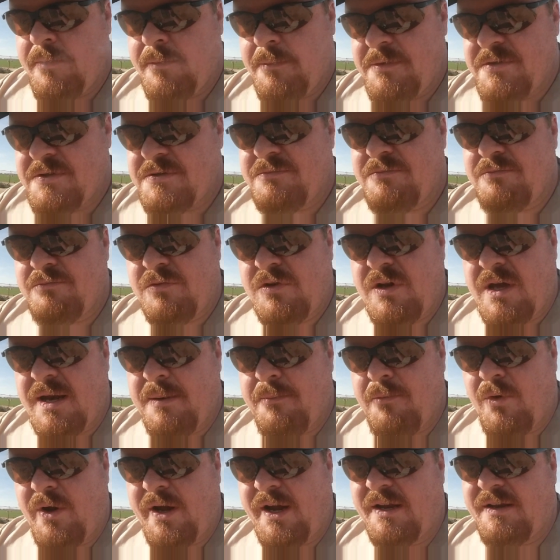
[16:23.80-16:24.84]
Let me just
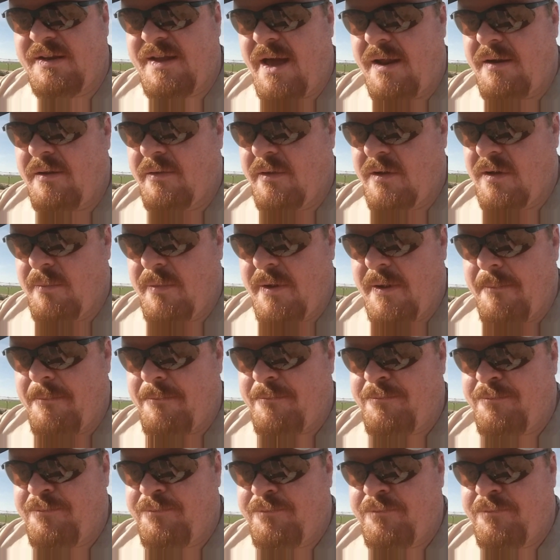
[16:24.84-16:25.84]
kind of break it down a little bit.